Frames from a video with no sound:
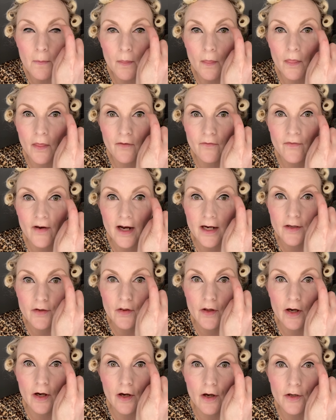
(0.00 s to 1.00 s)
the fact
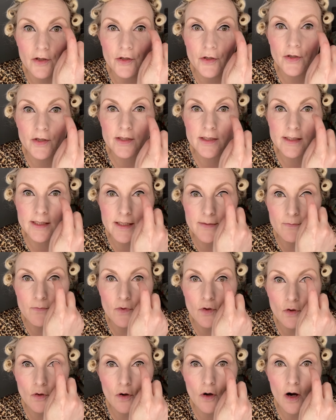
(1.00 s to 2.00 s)
that you can see
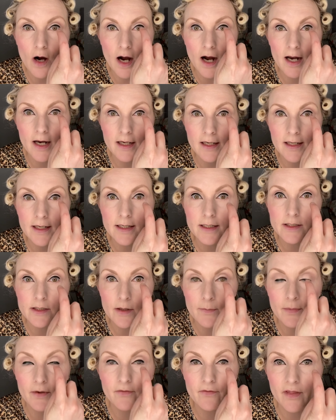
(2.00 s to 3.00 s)
more eyelid
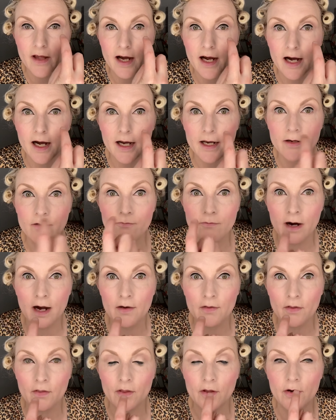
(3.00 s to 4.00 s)
above that eye
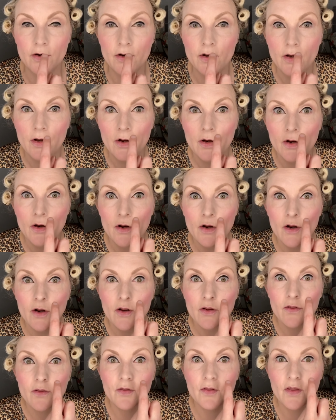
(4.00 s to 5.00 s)
rather than
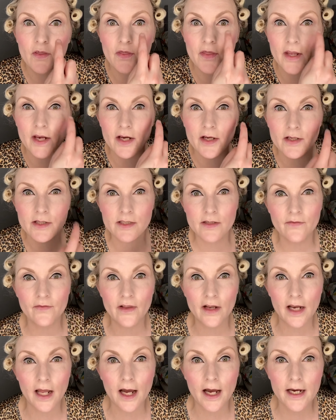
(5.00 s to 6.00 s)
the thickness of
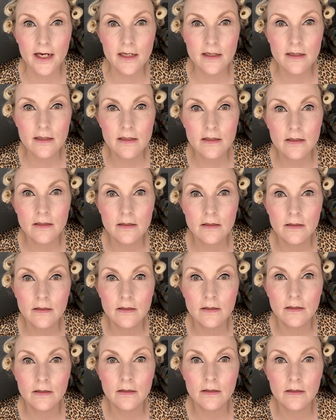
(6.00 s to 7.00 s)
the line.
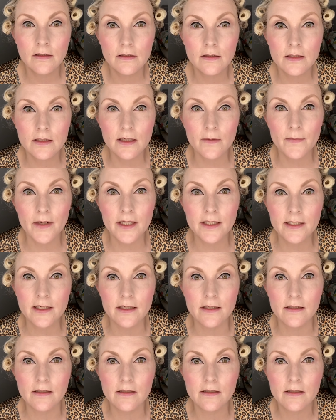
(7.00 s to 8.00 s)
Does that make
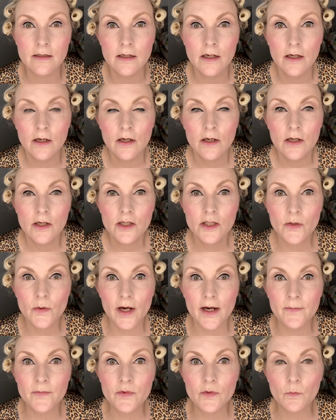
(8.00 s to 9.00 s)
sense? So
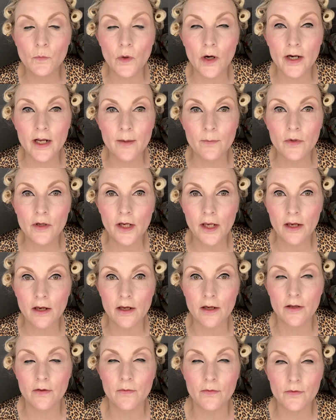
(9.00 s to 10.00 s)
when I'm looking
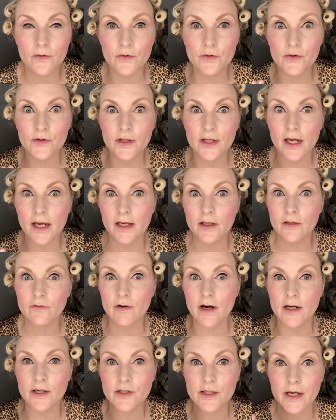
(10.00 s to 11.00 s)
at getting the
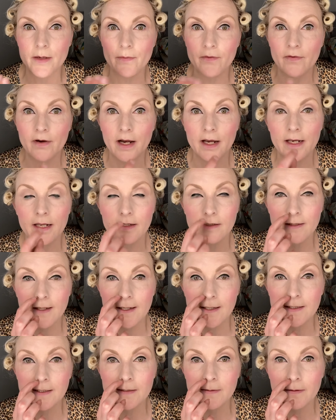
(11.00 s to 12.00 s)
right shape of
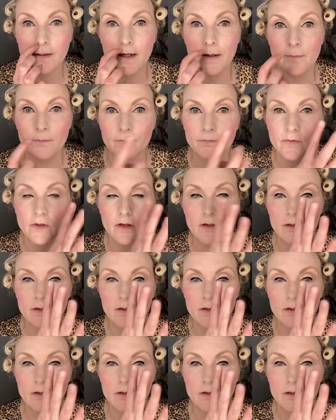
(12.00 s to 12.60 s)
even